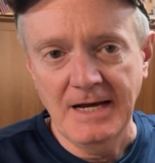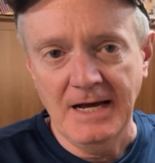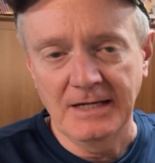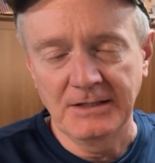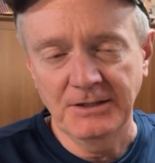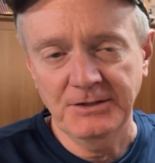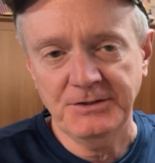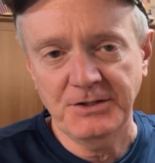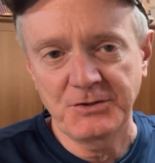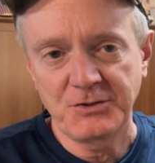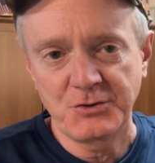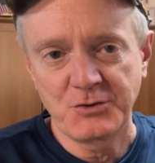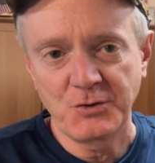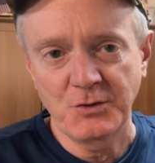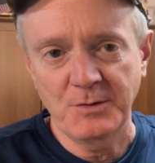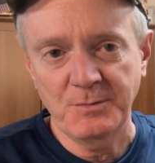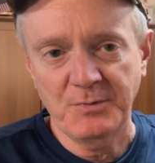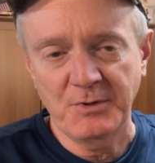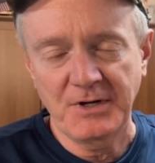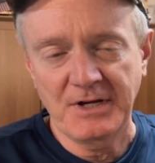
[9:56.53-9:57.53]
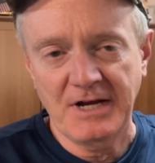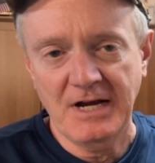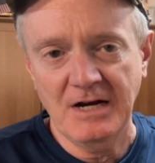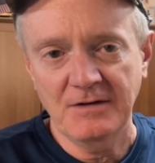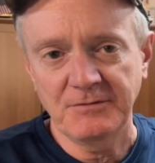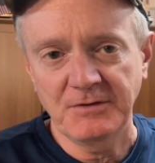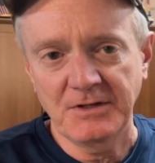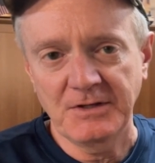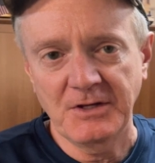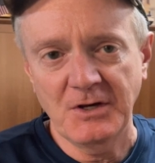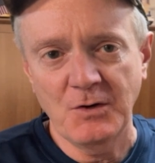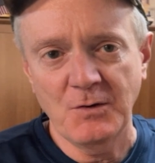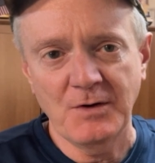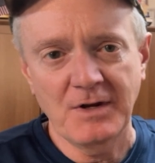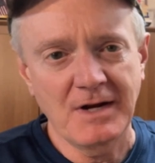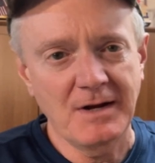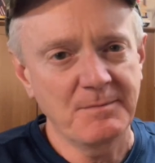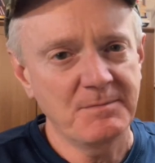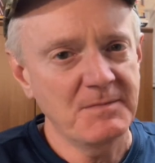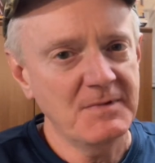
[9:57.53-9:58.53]
I looked at the joint pretty carefully though,
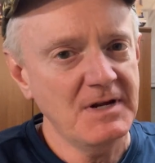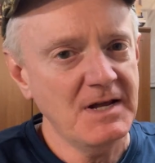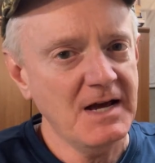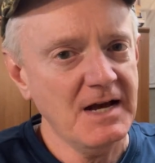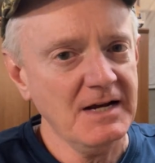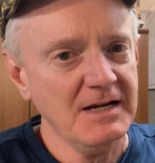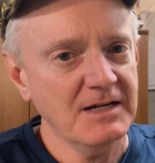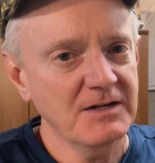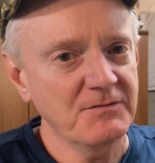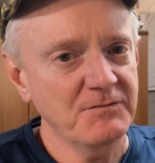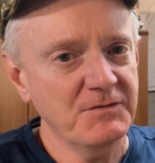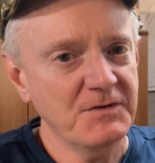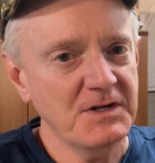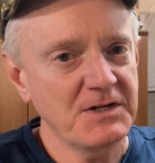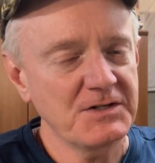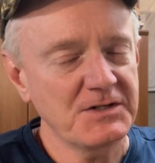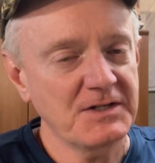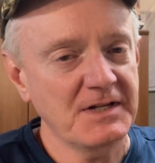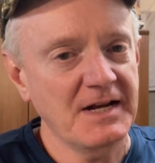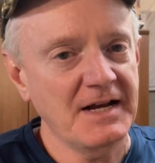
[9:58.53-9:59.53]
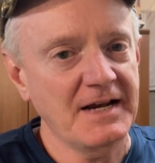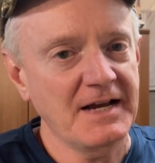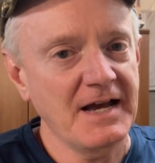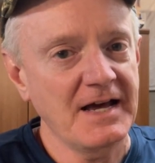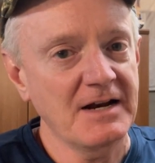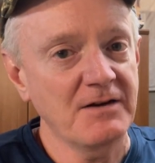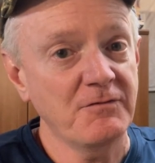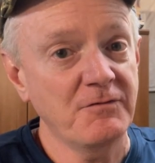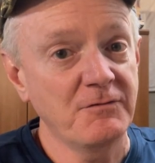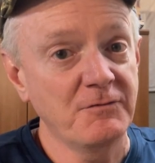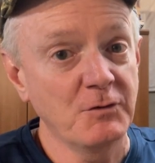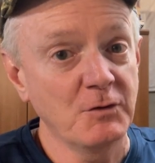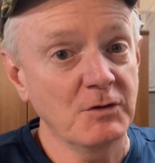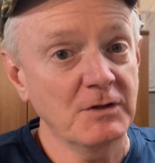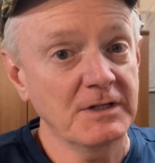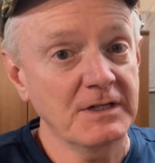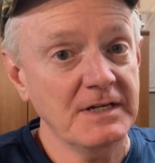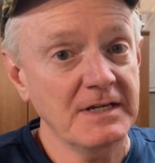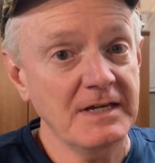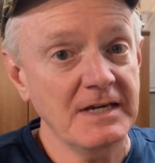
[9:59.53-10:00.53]
and I'm not convinced that I got it
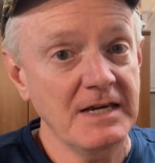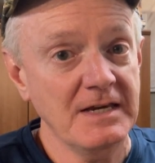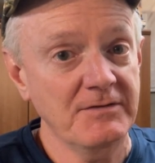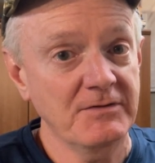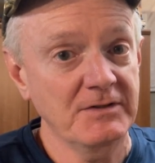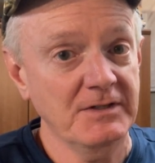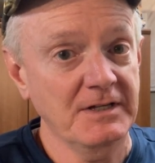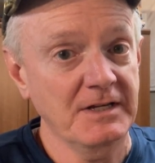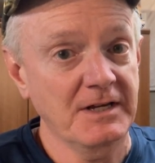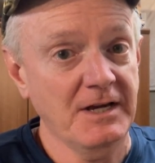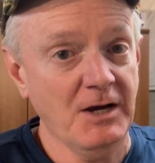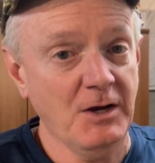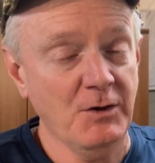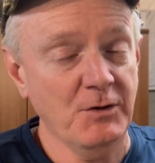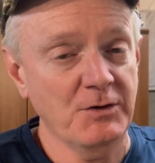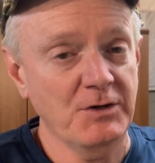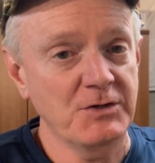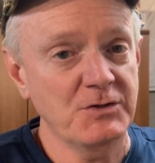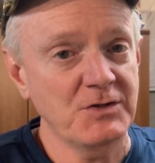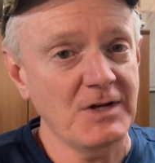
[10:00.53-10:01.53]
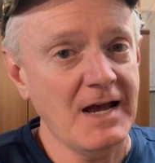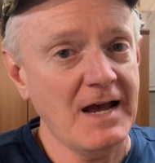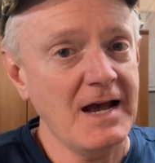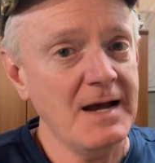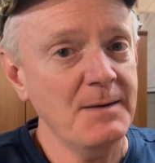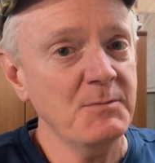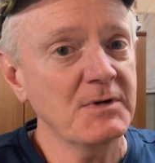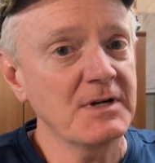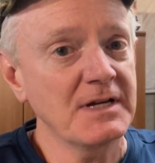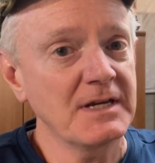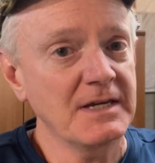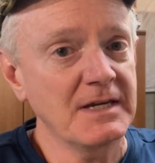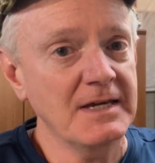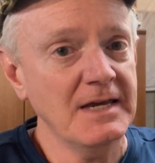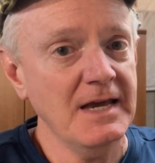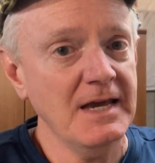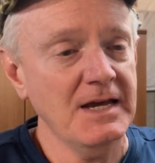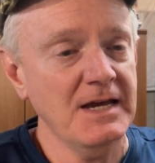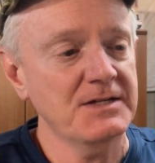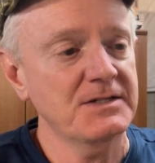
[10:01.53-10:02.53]
fully evenly coated, so I'm going to
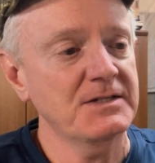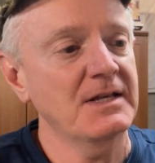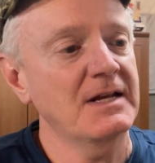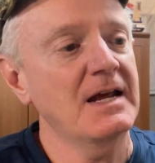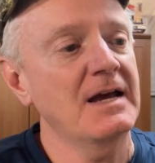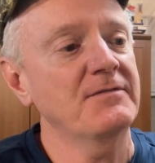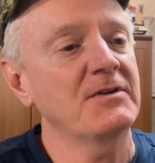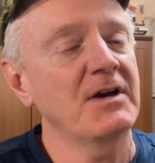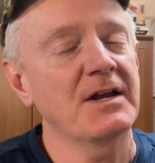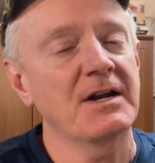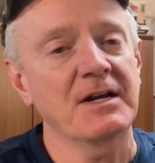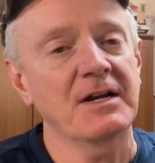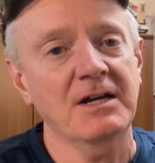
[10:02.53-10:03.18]
guess that I've got a